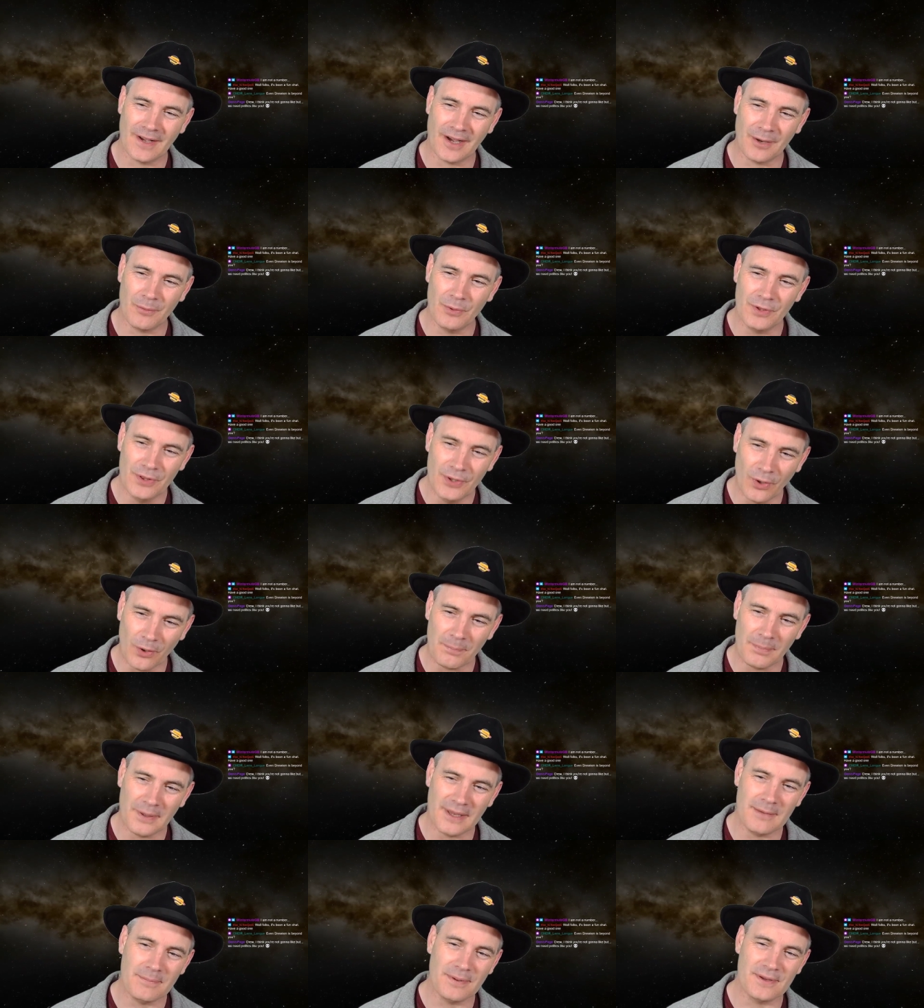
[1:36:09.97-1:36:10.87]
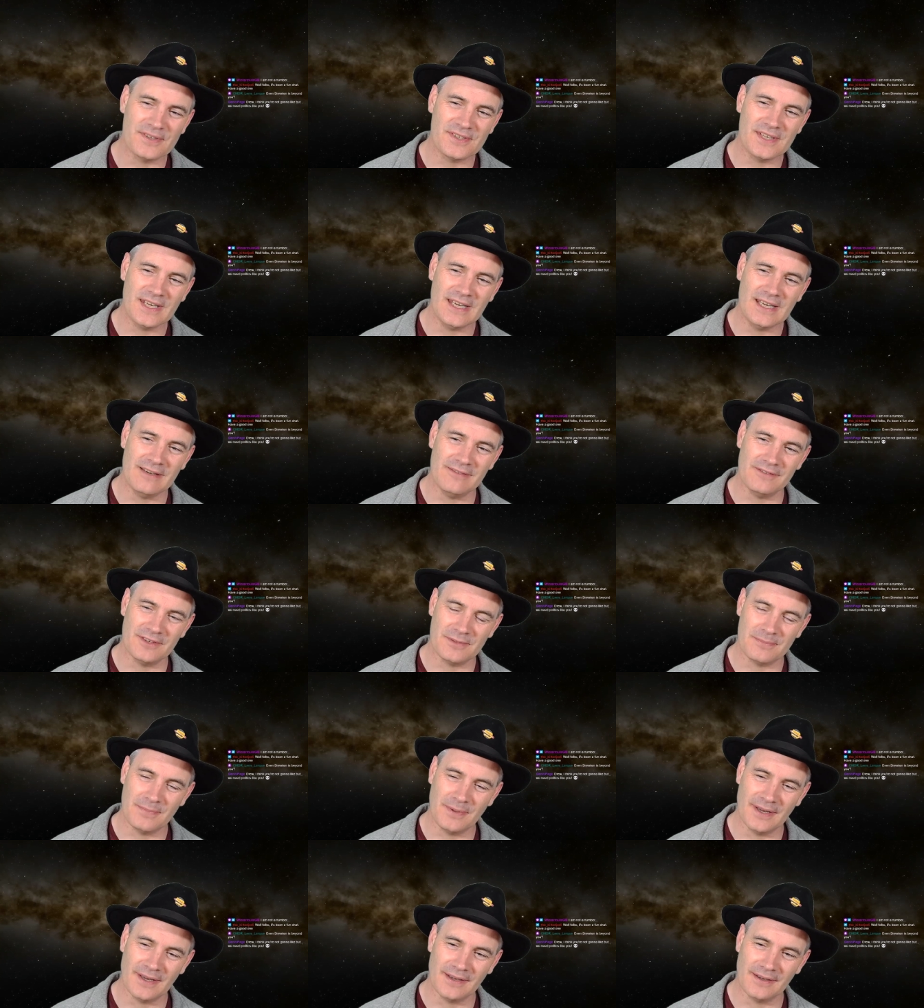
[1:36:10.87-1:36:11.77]
would not be perceived as
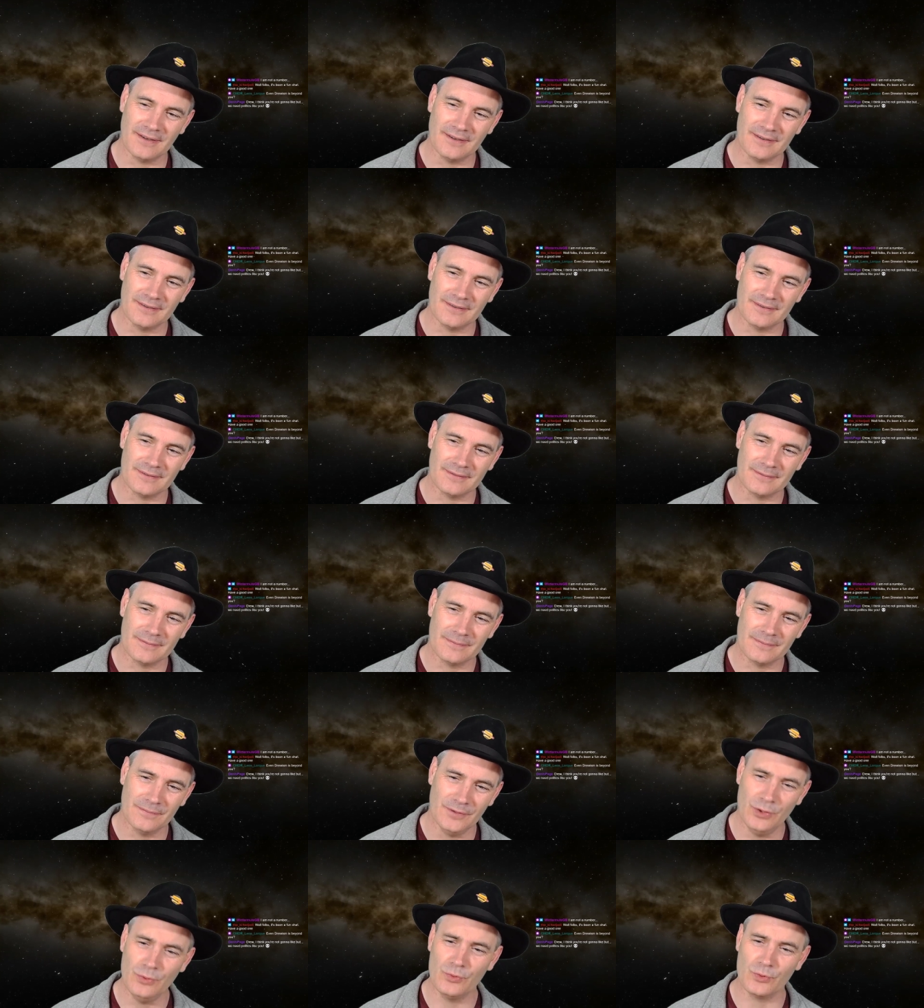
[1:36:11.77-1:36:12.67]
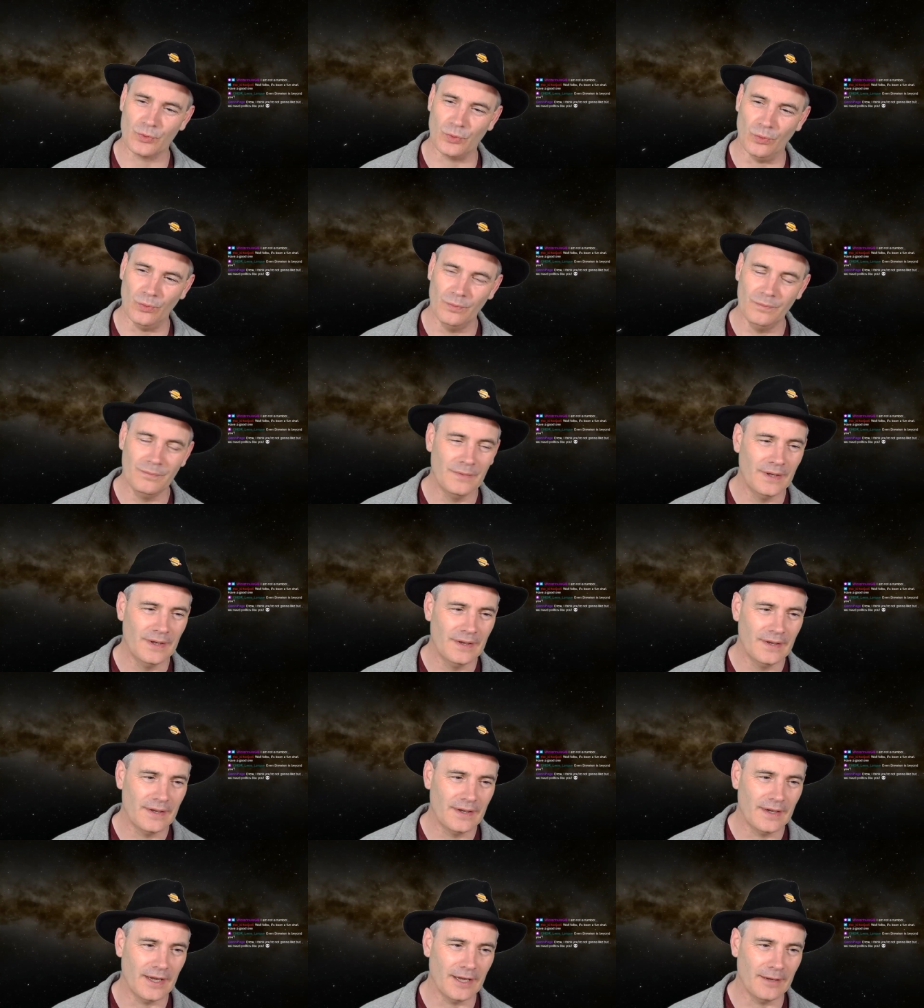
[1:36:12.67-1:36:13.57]
being neutral,
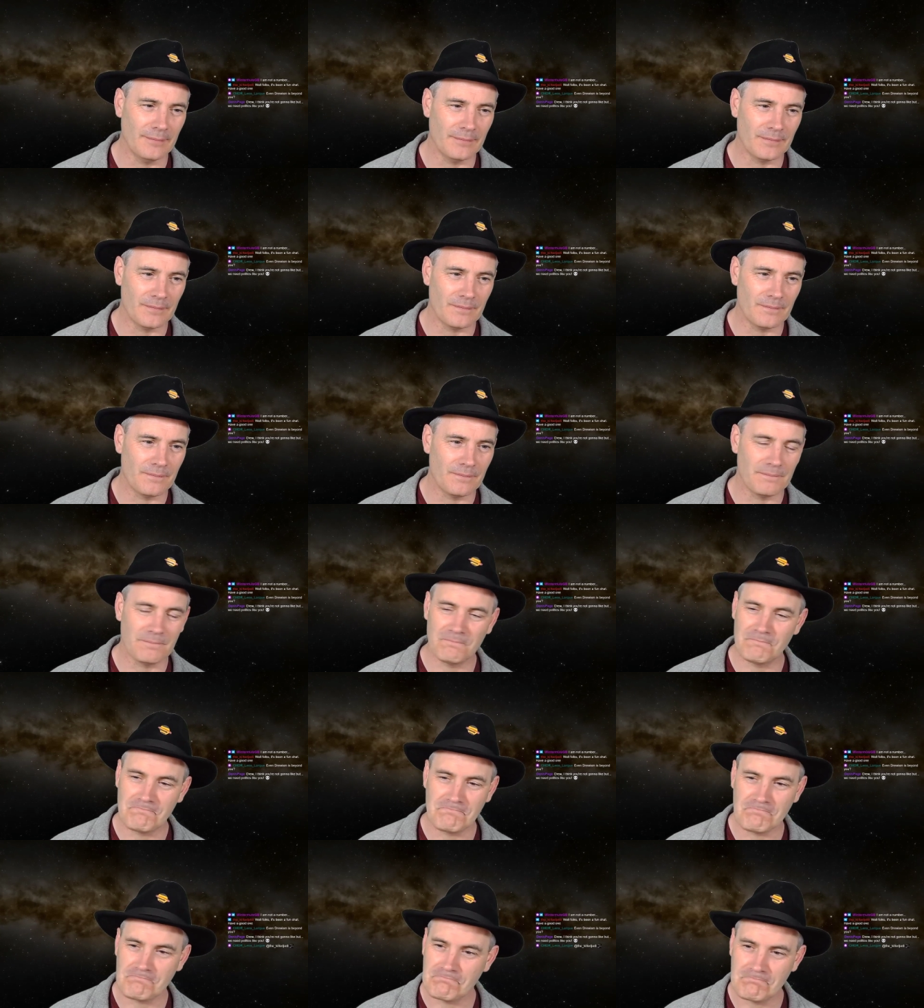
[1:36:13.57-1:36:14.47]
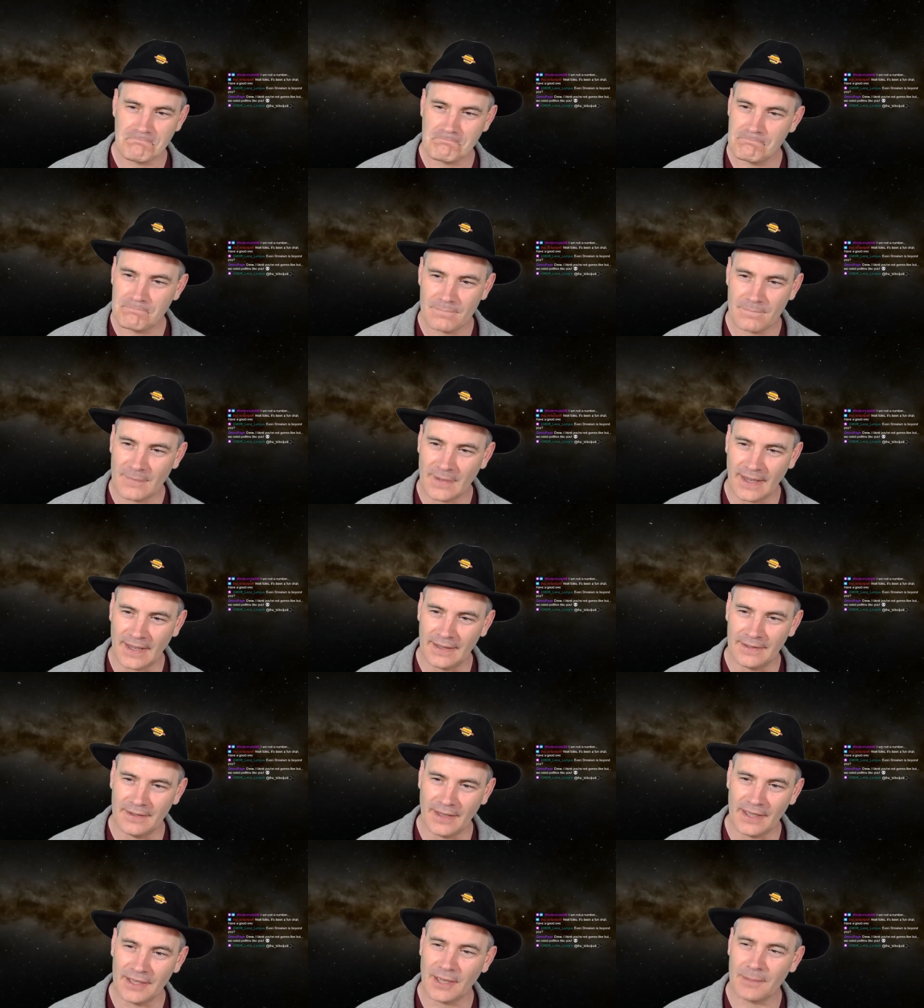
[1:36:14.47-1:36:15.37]
and
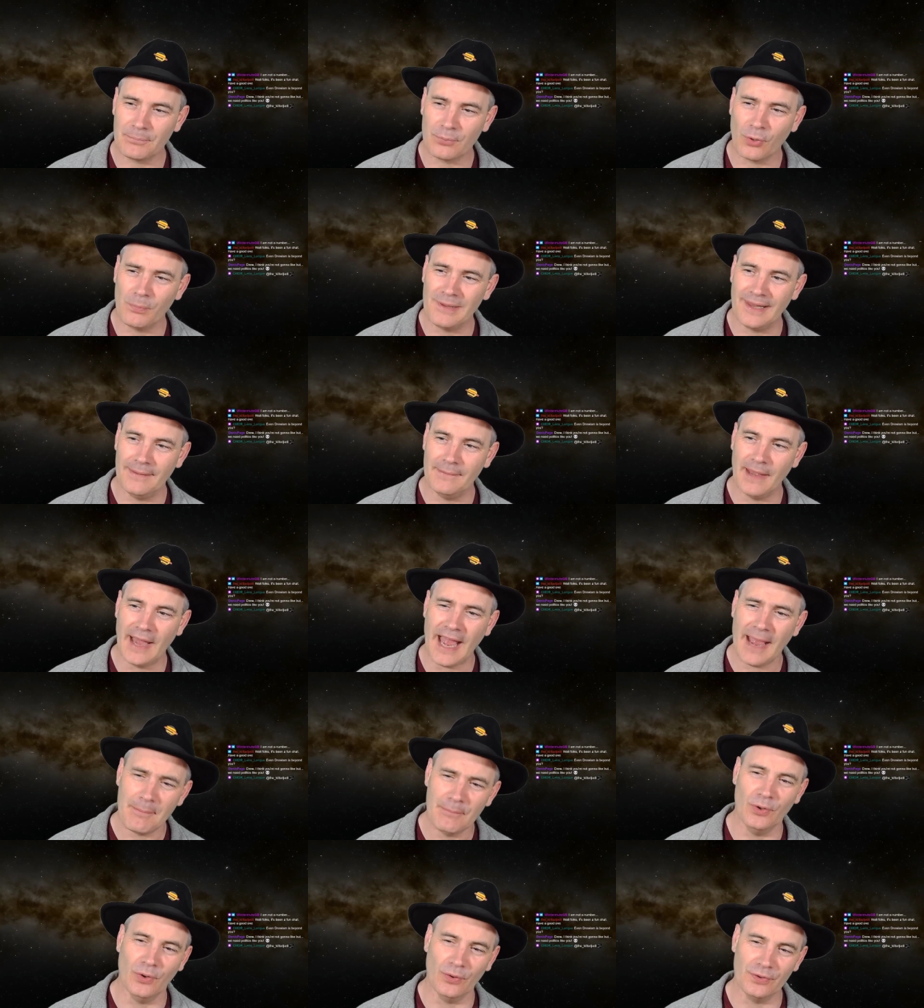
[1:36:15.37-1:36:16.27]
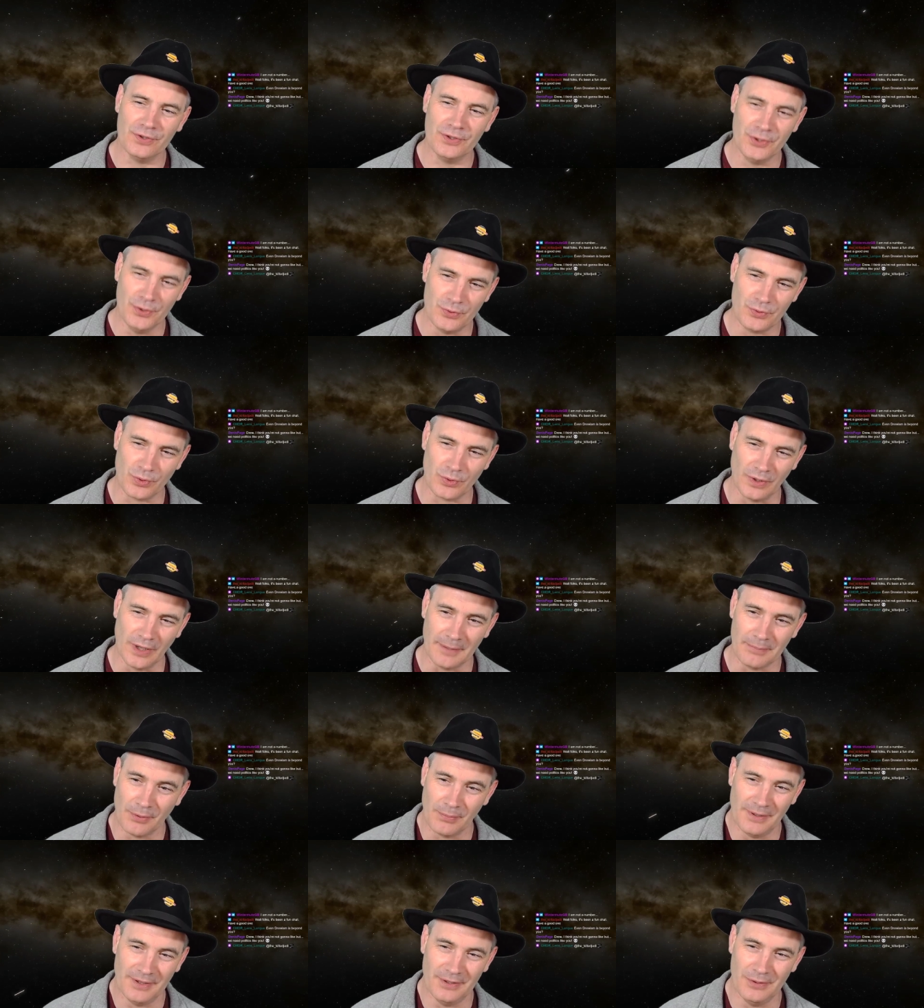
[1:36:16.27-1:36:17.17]
I probably am not neutral. I
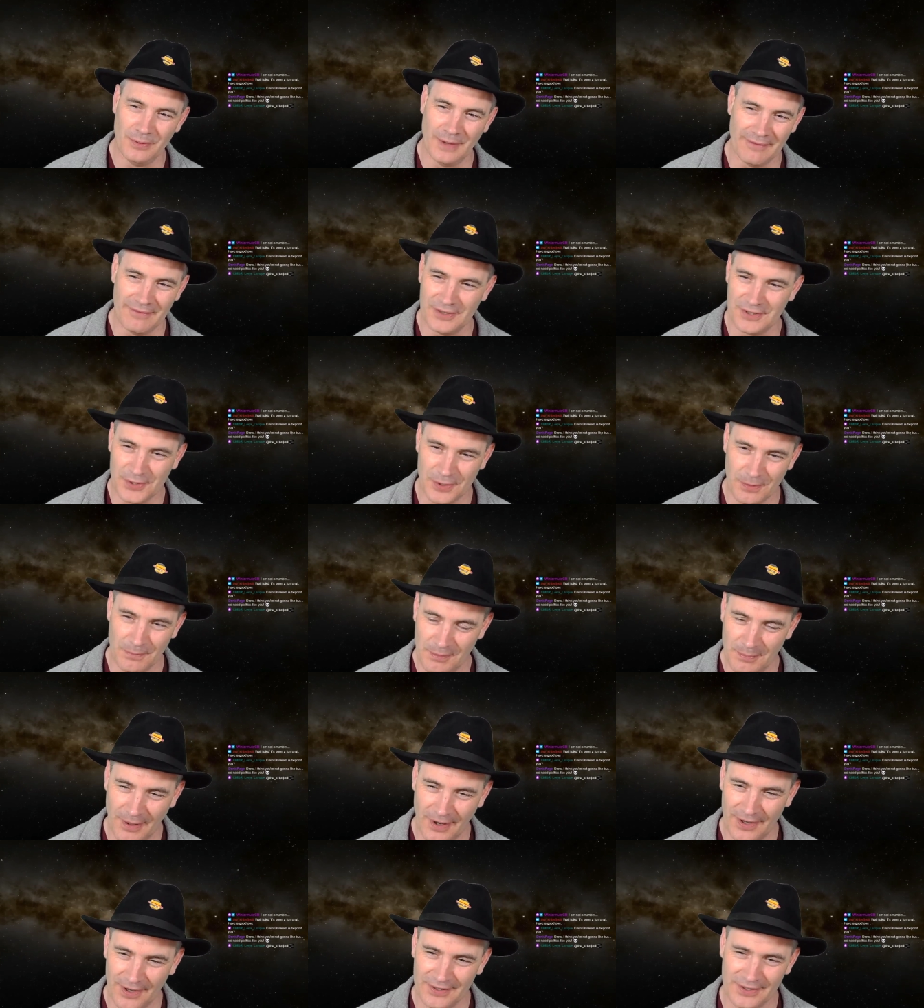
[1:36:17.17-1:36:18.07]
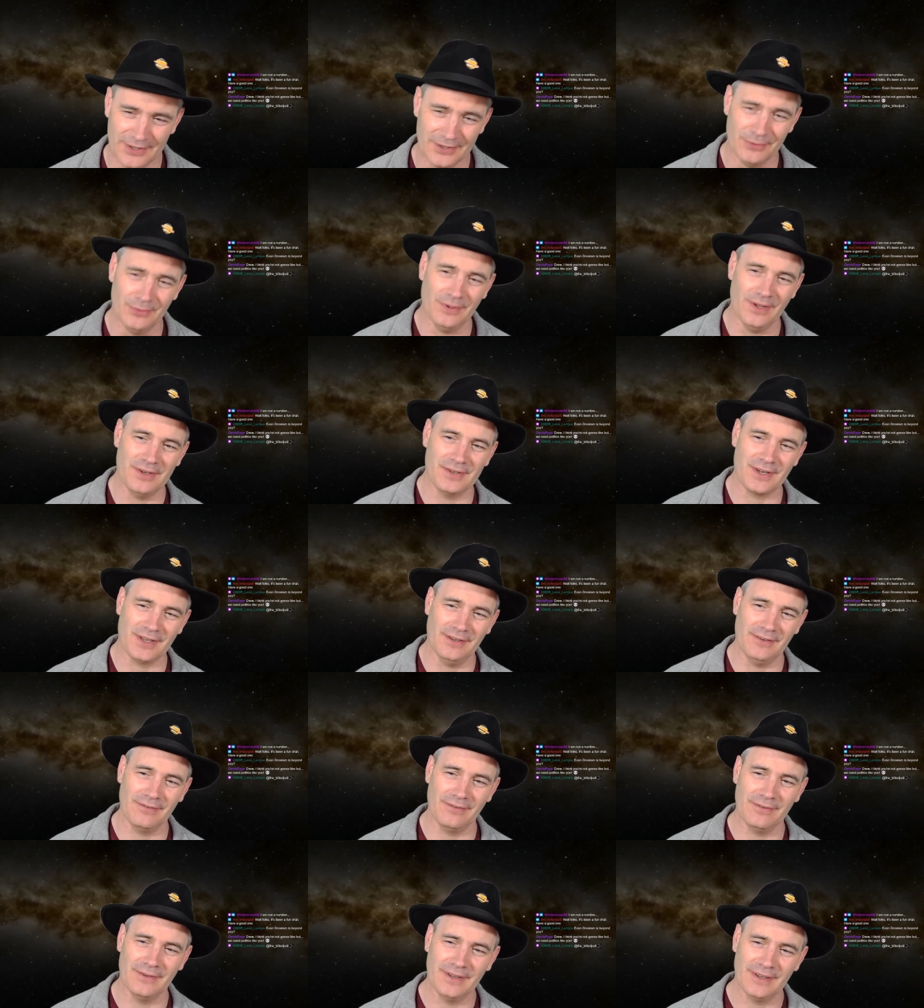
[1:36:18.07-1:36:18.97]
probably do have assumed biases and all those kind
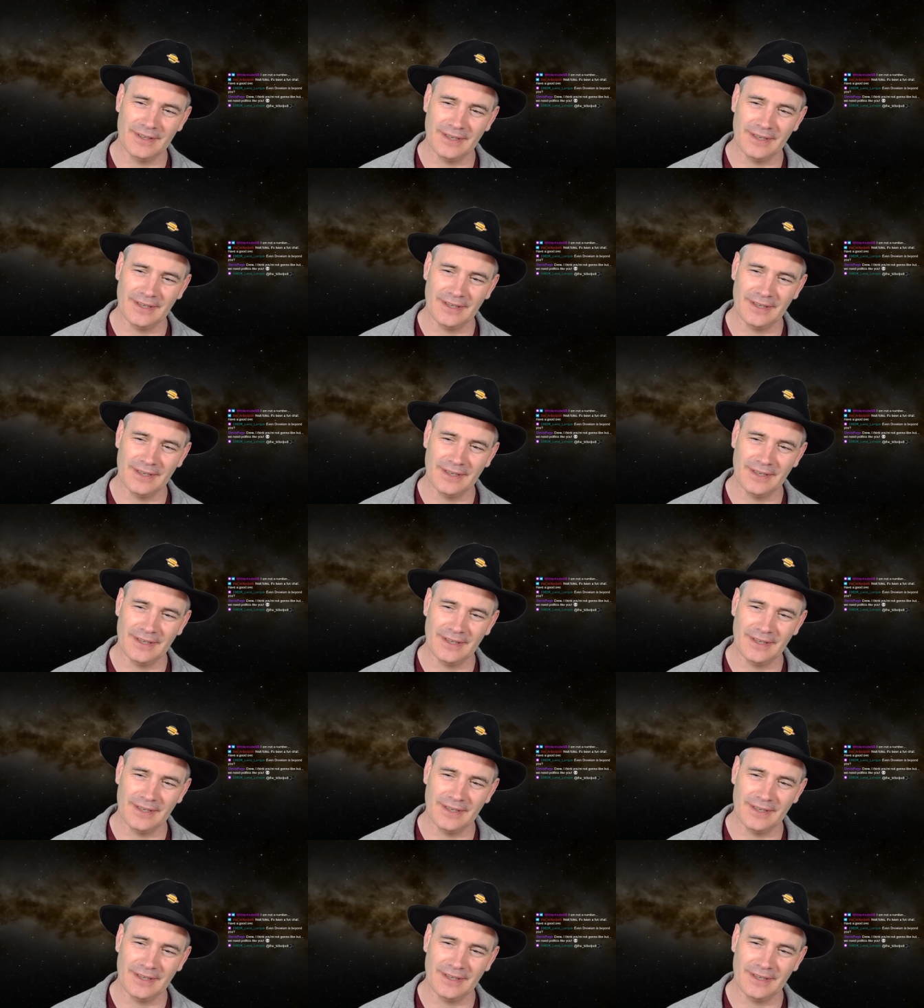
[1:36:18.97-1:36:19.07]
of